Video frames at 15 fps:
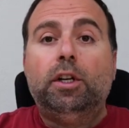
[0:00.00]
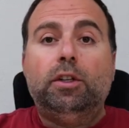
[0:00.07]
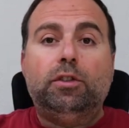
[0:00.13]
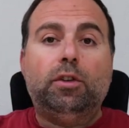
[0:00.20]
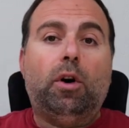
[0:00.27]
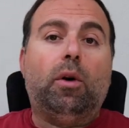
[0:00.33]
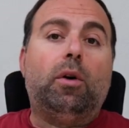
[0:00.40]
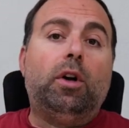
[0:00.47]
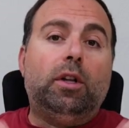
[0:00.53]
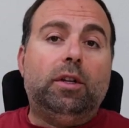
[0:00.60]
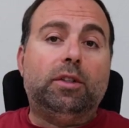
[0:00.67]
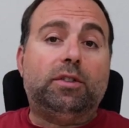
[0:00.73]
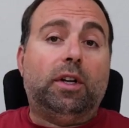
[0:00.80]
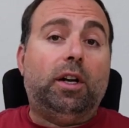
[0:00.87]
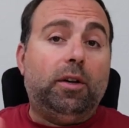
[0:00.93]
So
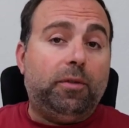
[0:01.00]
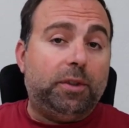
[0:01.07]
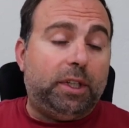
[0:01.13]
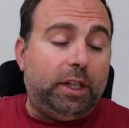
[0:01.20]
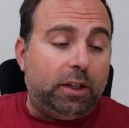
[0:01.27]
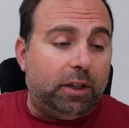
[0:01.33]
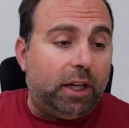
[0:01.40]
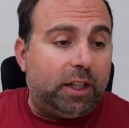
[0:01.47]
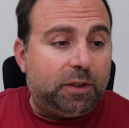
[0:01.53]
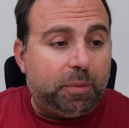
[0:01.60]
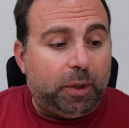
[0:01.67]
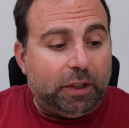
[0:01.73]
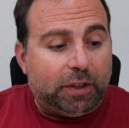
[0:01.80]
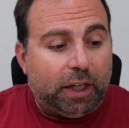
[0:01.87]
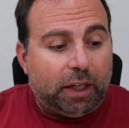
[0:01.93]
let's start off with the internet
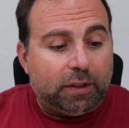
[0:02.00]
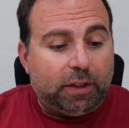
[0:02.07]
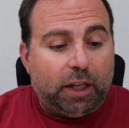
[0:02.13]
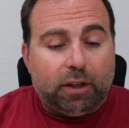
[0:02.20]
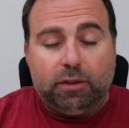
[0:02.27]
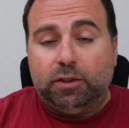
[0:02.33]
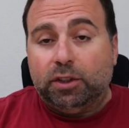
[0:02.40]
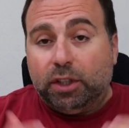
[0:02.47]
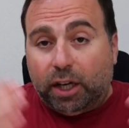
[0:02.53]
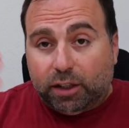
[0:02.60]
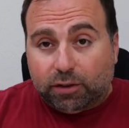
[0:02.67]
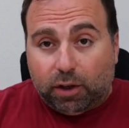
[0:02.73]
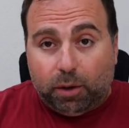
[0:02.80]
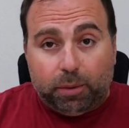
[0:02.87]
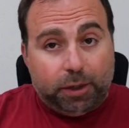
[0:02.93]
speed test. Now, as you
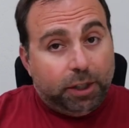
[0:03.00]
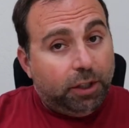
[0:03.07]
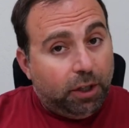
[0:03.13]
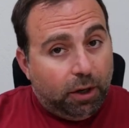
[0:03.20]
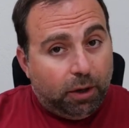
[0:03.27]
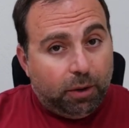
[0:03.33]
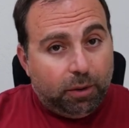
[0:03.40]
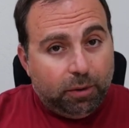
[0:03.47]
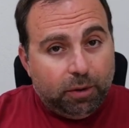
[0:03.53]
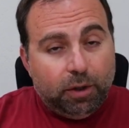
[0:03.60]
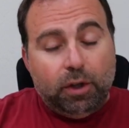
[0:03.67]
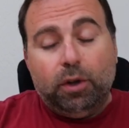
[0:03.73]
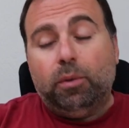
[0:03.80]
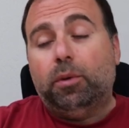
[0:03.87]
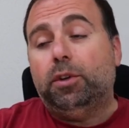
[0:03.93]
guys already know,
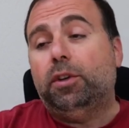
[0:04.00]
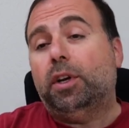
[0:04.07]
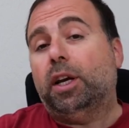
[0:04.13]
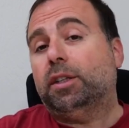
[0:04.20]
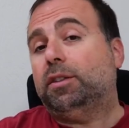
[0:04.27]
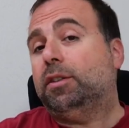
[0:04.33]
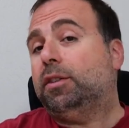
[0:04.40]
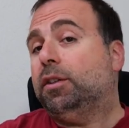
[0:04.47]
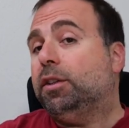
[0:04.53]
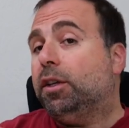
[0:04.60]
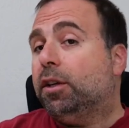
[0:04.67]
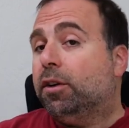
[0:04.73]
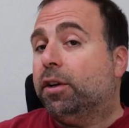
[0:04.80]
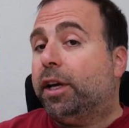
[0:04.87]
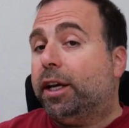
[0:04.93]
when you're accessing
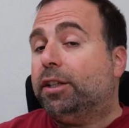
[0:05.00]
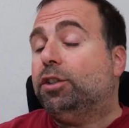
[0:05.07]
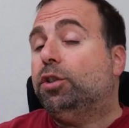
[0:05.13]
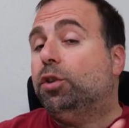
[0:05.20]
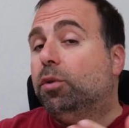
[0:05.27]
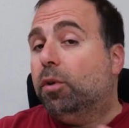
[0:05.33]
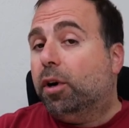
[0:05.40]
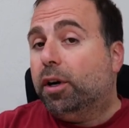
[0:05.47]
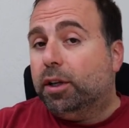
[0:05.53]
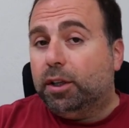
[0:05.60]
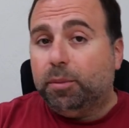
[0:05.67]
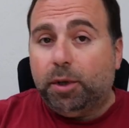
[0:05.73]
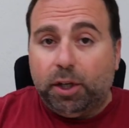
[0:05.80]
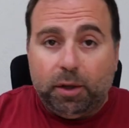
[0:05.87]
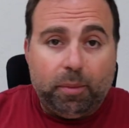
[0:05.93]
the internet, you are
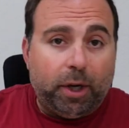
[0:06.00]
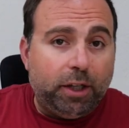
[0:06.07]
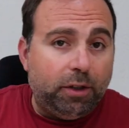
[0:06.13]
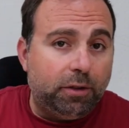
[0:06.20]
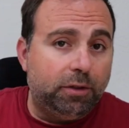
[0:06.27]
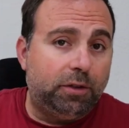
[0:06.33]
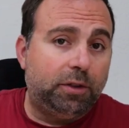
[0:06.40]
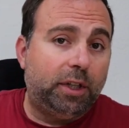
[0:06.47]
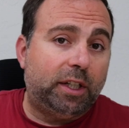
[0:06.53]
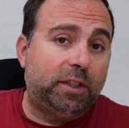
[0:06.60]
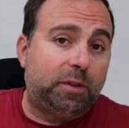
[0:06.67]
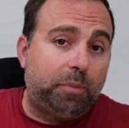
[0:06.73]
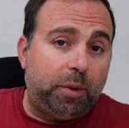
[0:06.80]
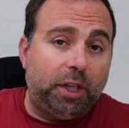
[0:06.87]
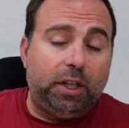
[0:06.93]
limited by your internet
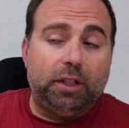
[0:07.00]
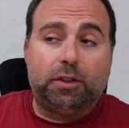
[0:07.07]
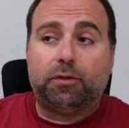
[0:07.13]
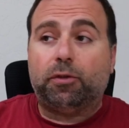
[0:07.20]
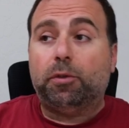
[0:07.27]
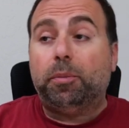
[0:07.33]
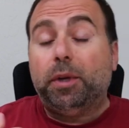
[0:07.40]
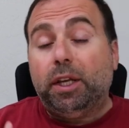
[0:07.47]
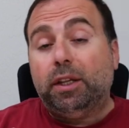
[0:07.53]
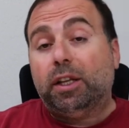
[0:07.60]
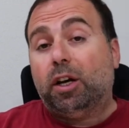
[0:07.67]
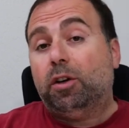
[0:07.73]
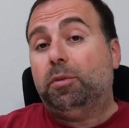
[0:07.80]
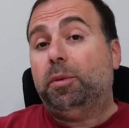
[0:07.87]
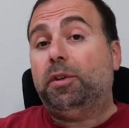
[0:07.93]
speeds. For me,
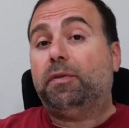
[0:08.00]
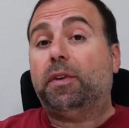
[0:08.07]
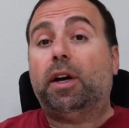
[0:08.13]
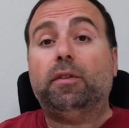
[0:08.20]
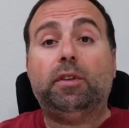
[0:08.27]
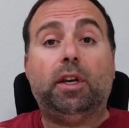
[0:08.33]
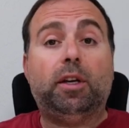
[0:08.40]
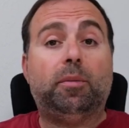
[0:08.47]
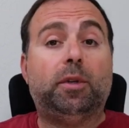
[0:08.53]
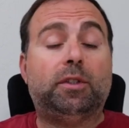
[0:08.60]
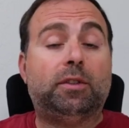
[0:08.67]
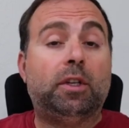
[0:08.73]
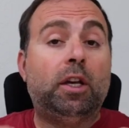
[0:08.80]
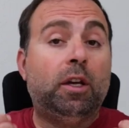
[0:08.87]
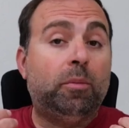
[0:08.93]
that would be 5
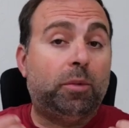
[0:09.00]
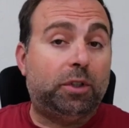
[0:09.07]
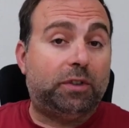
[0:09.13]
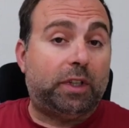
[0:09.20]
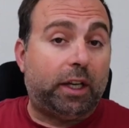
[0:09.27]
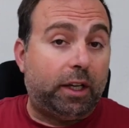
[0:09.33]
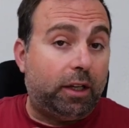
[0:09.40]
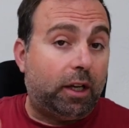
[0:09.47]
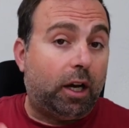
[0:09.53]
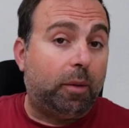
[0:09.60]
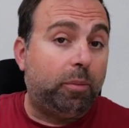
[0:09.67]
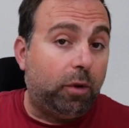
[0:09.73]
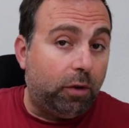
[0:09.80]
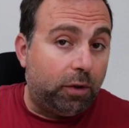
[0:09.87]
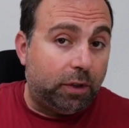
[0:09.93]
gigabits per second
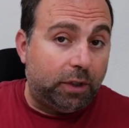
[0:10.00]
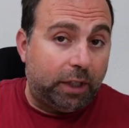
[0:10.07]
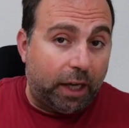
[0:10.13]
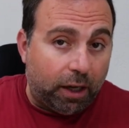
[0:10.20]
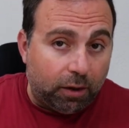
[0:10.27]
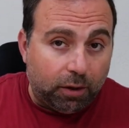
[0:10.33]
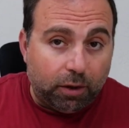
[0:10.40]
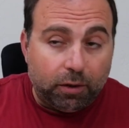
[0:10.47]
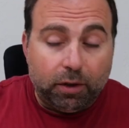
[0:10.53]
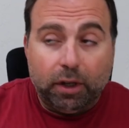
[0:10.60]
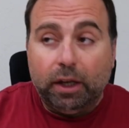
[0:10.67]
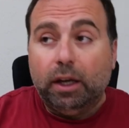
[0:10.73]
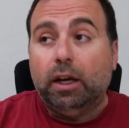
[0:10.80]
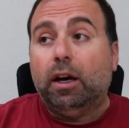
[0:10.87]
upload and download.